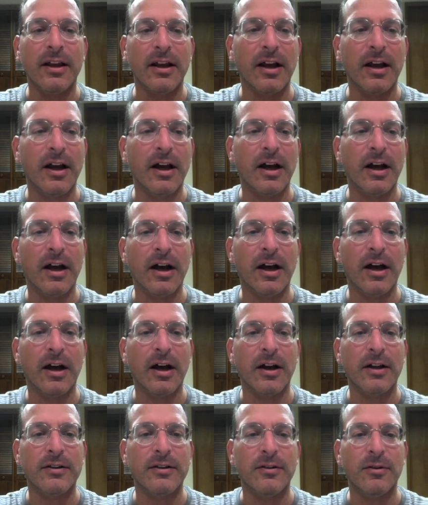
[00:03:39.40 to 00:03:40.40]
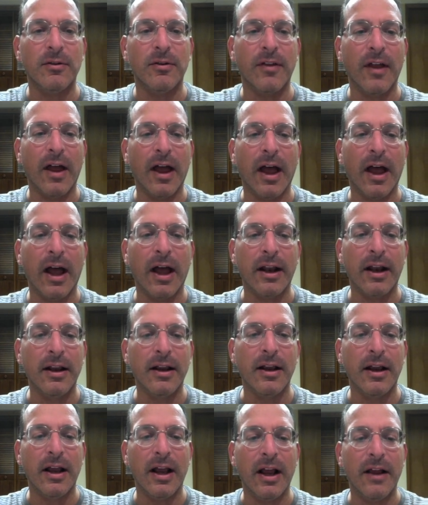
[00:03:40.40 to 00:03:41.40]
Ah, let's do that,
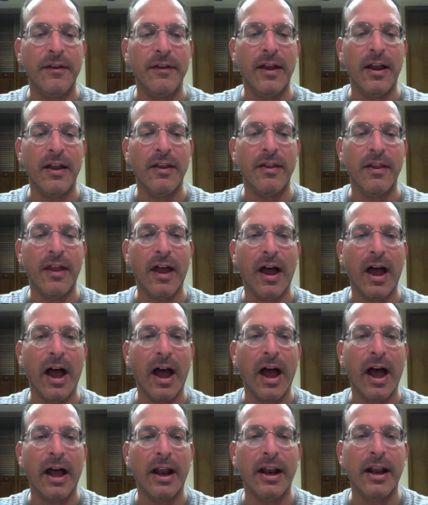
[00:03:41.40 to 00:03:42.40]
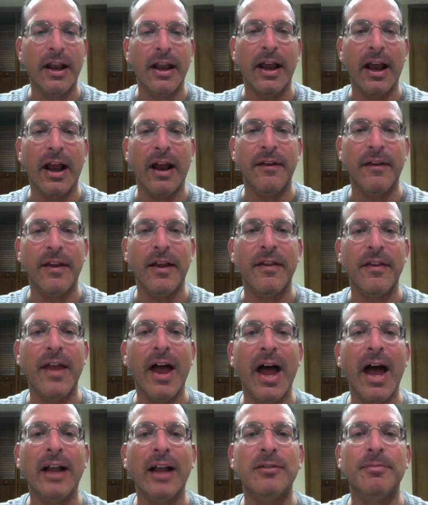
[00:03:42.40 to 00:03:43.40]
and then that and then
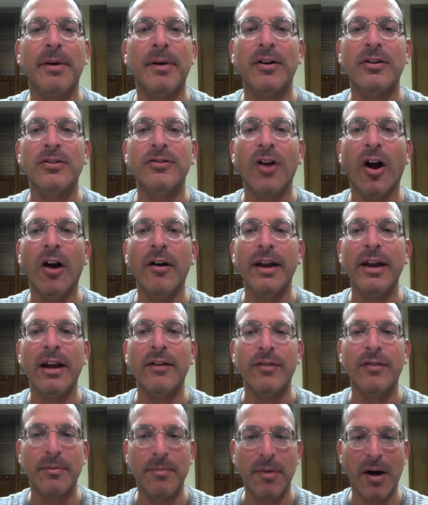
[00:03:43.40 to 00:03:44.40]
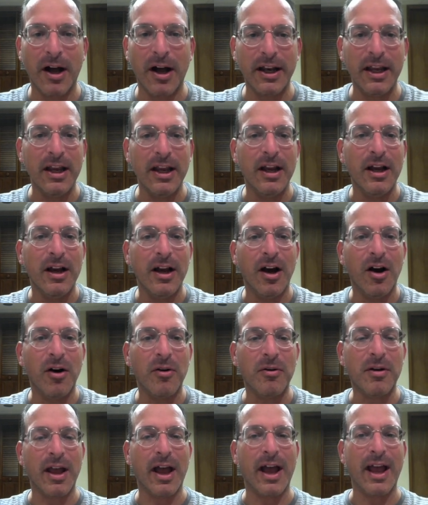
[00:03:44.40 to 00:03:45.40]
that's better. Sorry, everybody.
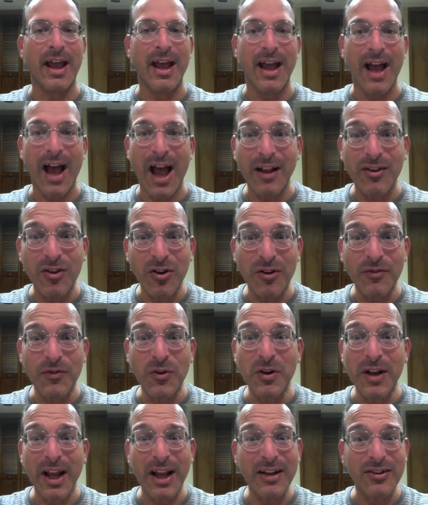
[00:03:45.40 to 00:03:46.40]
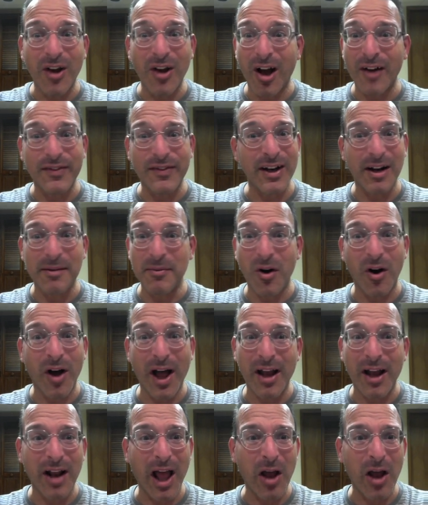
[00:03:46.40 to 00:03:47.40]
Okay, I took a few days off and I'm all
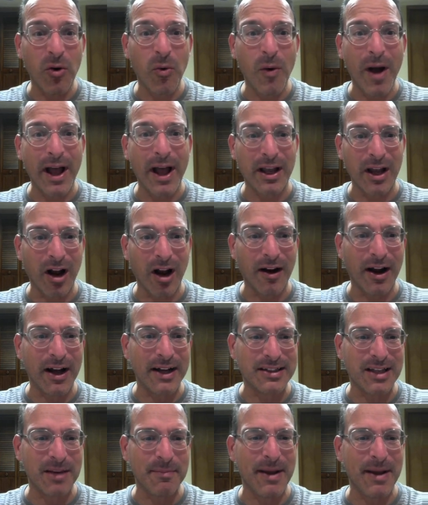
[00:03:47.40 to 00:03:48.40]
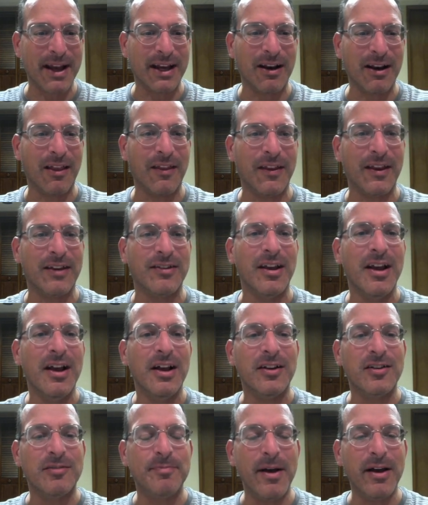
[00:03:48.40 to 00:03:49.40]
out, out of whack. All right, let's get back into things.
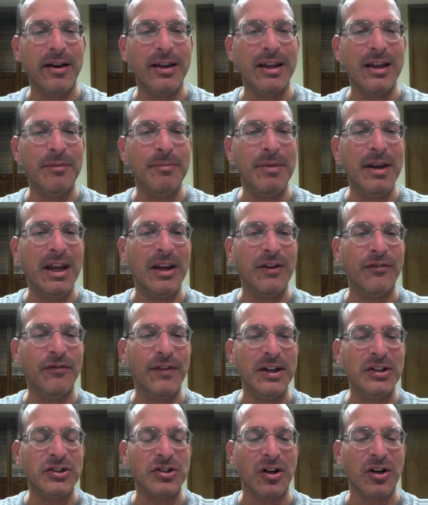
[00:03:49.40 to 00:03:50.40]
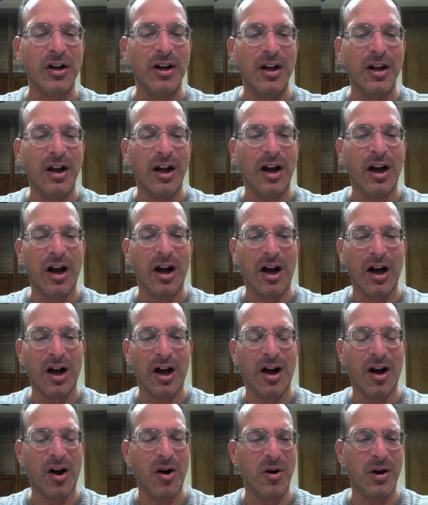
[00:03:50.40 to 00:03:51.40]
Spelling bee feature.
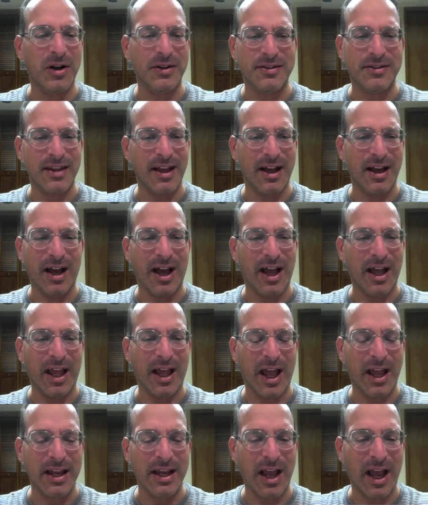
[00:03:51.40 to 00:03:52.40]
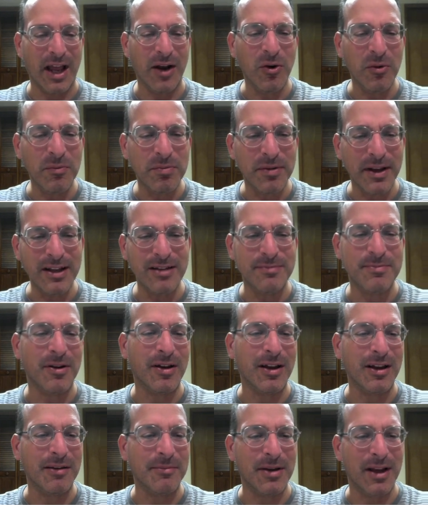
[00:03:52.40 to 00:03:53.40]
Uh, oh, it's that I, I I don't play
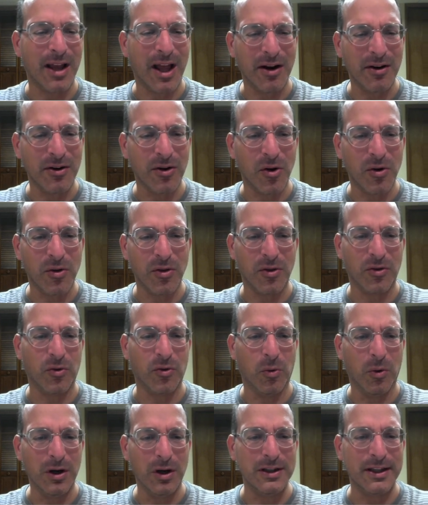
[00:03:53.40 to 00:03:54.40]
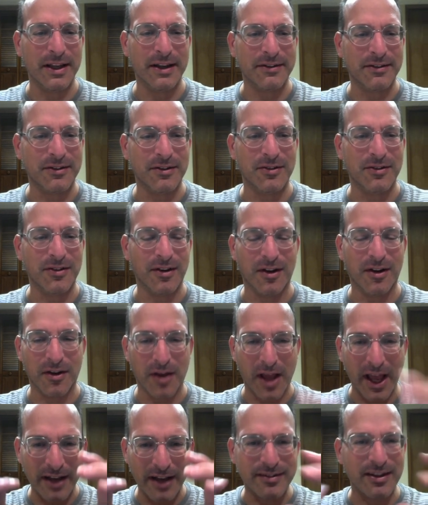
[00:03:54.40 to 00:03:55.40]
spelling bee. I don't know. There's a word list. There's uh,
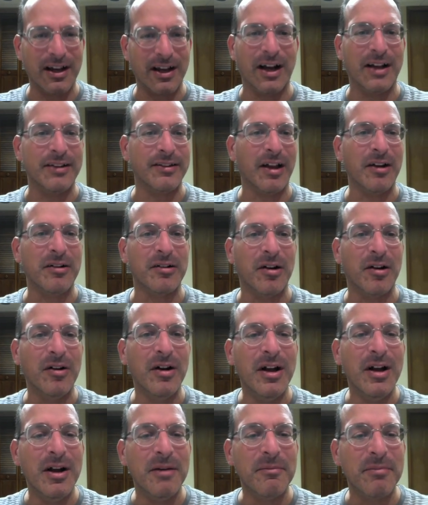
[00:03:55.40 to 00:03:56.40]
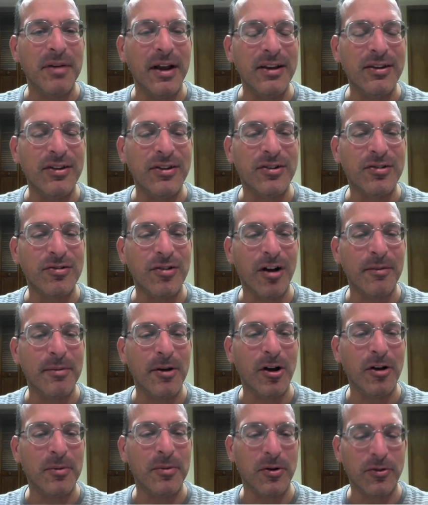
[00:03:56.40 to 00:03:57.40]
hexagons. I don't know. Places to rub
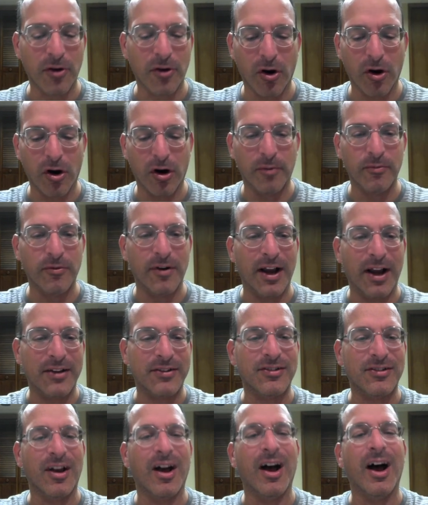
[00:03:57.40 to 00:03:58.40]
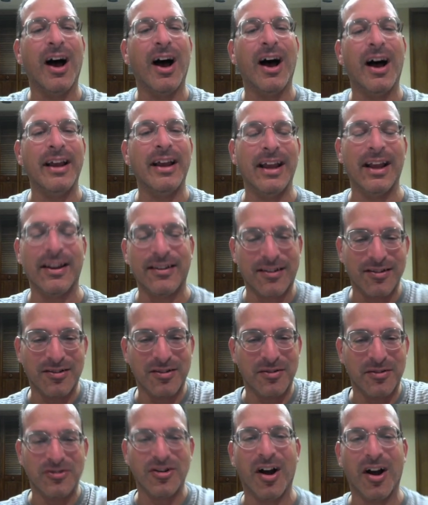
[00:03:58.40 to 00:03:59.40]
elbows. Arm rests. Ah, yes, because
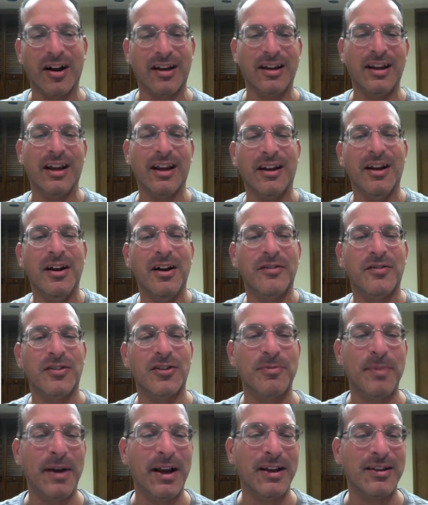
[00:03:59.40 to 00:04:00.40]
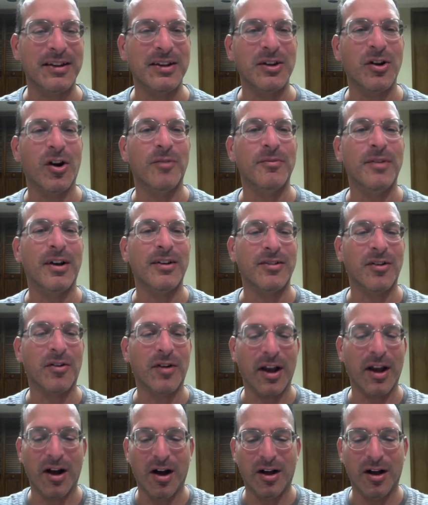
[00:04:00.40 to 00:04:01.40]
you're jockeying for space on the armrest.
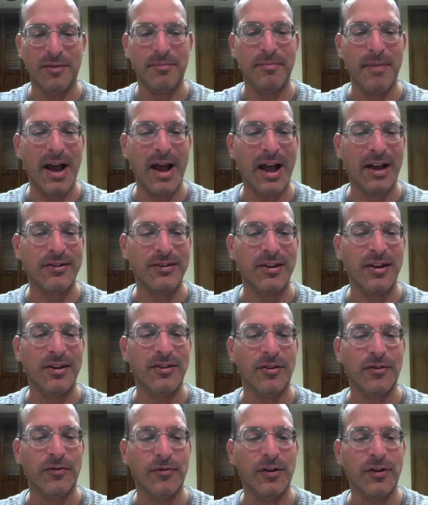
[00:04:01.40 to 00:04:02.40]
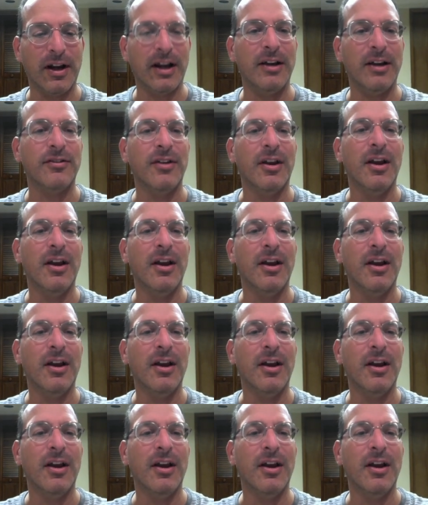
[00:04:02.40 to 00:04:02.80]
Okay, en masse is a phrase.